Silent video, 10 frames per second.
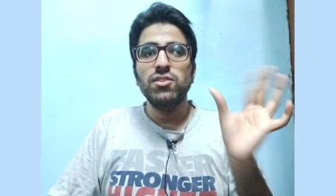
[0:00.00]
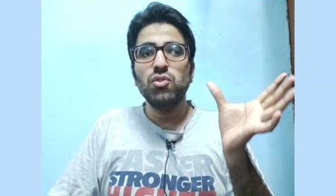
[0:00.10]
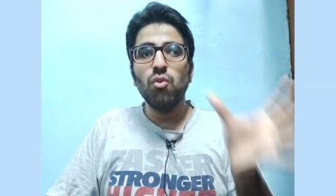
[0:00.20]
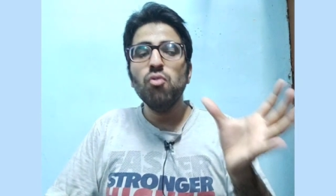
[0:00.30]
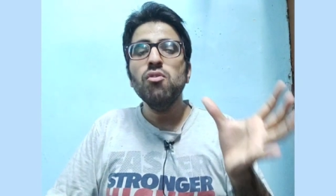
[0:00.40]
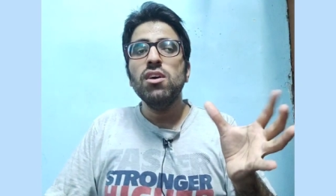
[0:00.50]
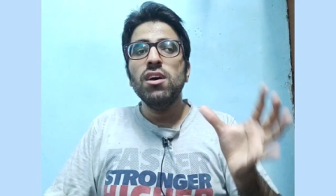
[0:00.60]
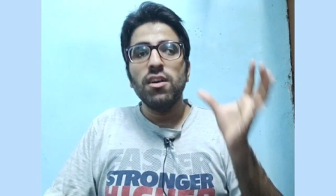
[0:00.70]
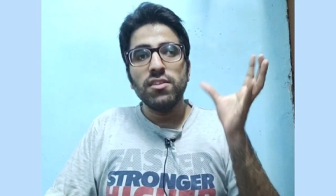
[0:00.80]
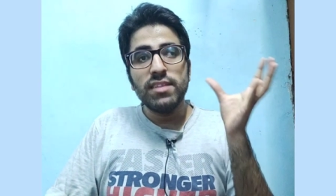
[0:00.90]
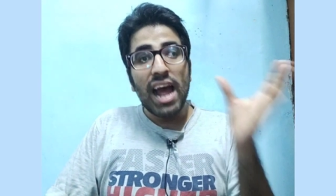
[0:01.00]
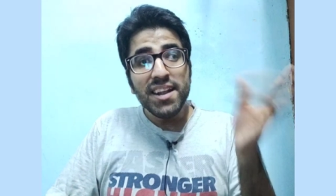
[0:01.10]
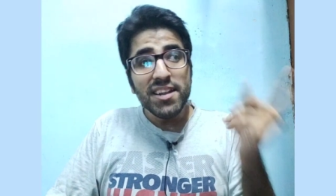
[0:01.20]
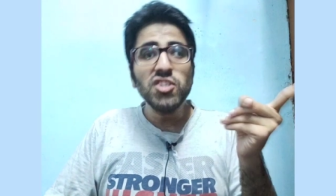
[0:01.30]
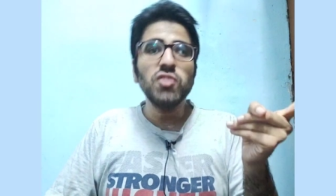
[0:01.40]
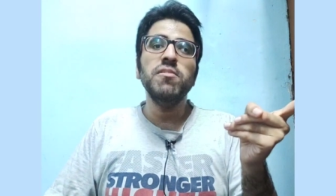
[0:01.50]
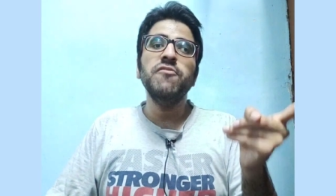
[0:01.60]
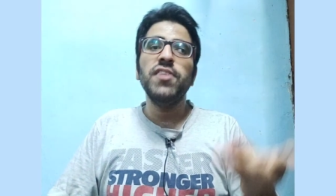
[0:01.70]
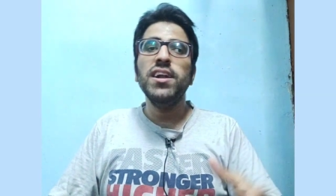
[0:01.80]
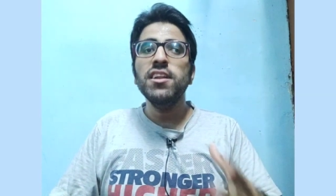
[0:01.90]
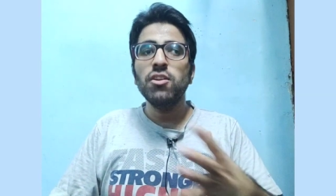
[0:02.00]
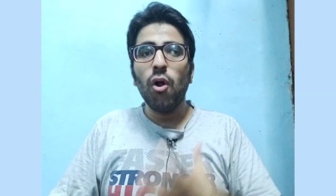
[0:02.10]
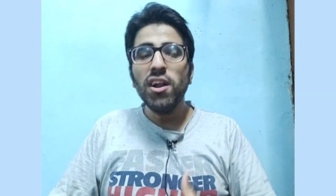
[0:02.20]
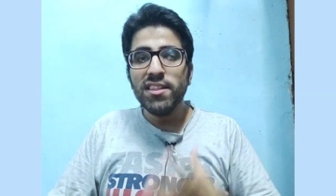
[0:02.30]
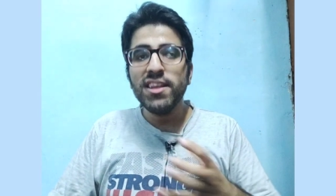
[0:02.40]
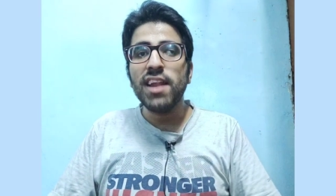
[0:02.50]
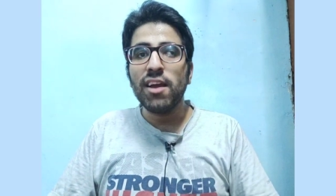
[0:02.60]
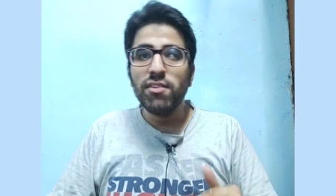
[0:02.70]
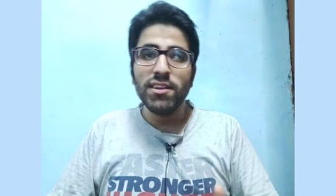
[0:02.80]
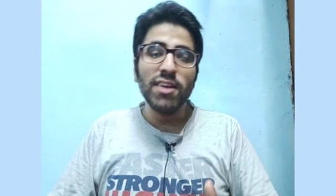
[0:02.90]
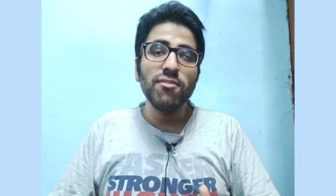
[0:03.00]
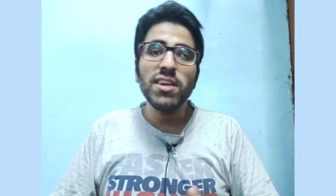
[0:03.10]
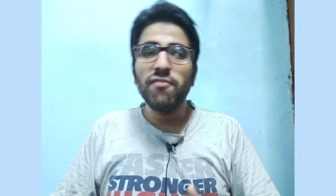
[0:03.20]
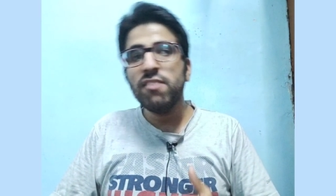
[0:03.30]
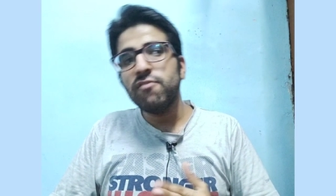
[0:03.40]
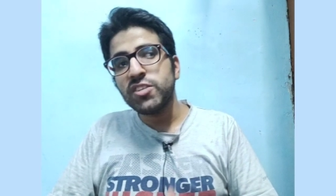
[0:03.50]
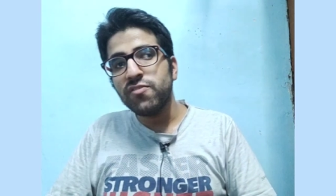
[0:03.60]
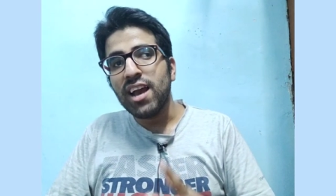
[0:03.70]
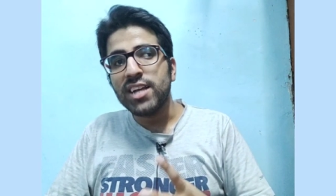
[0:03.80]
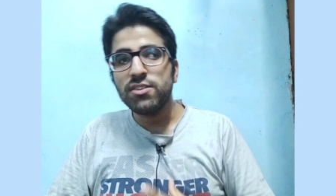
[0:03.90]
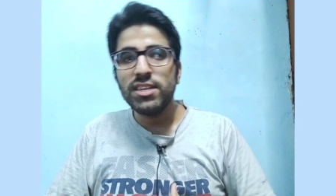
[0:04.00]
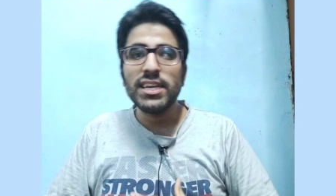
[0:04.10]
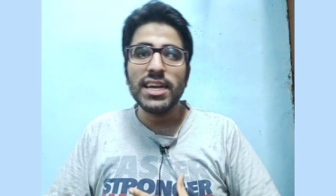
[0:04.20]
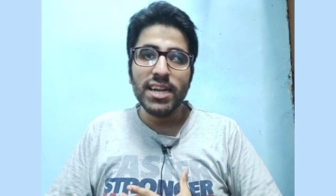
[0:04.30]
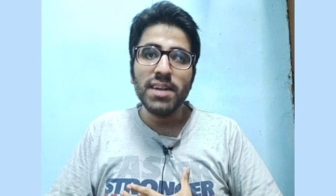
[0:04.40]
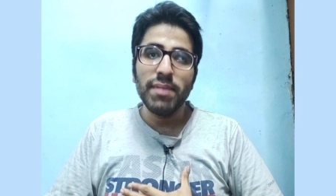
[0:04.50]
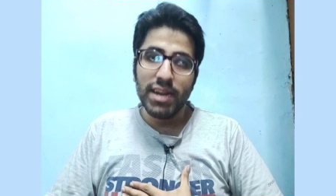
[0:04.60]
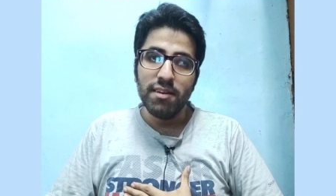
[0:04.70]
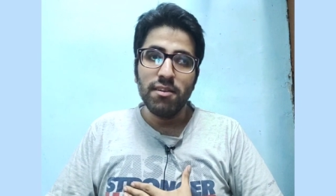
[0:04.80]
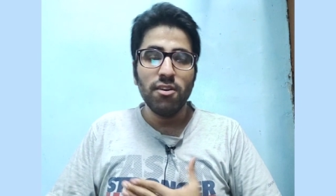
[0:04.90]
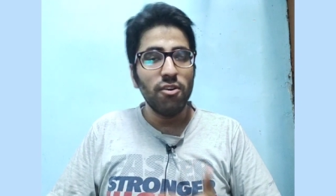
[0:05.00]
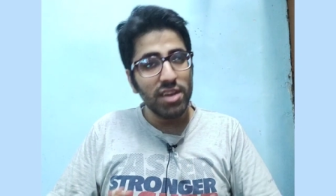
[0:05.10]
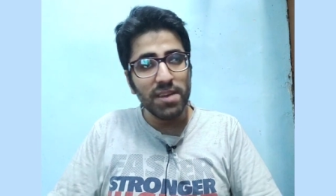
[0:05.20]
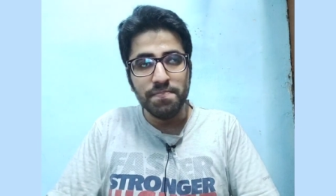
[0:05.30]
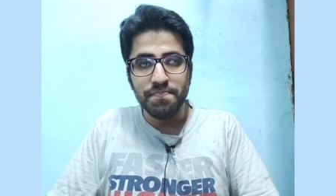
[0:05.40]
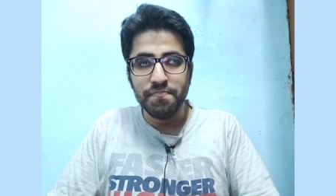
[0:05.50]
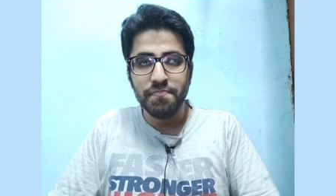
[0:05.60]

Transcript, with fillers: So that is to be filled, not the regular regular one which we actually get it made. Okay.